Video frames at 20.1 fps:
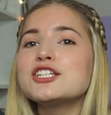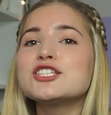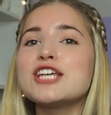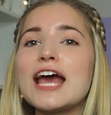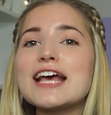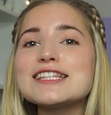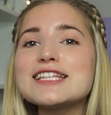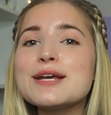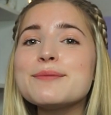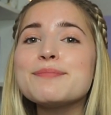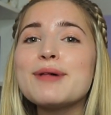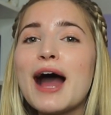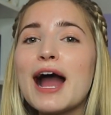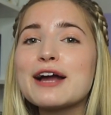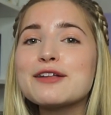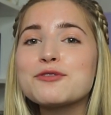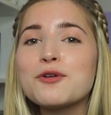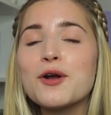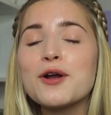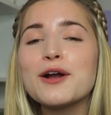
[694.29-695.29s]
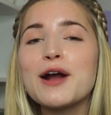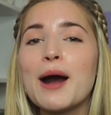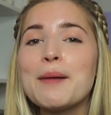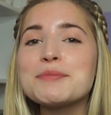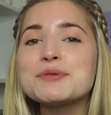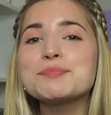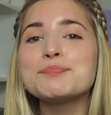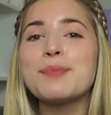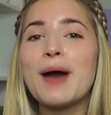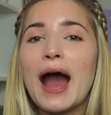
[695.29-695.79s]
Jesse Blackthorn
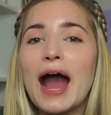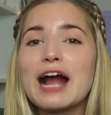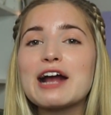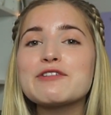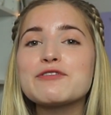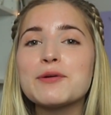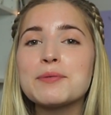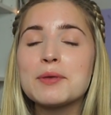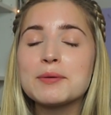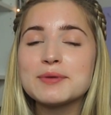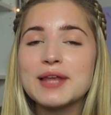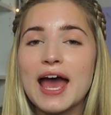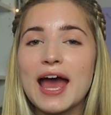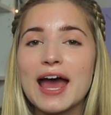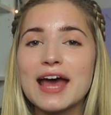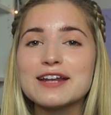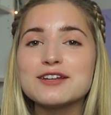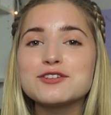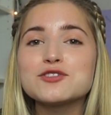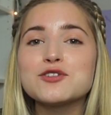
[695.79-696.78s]
comes back from the dead.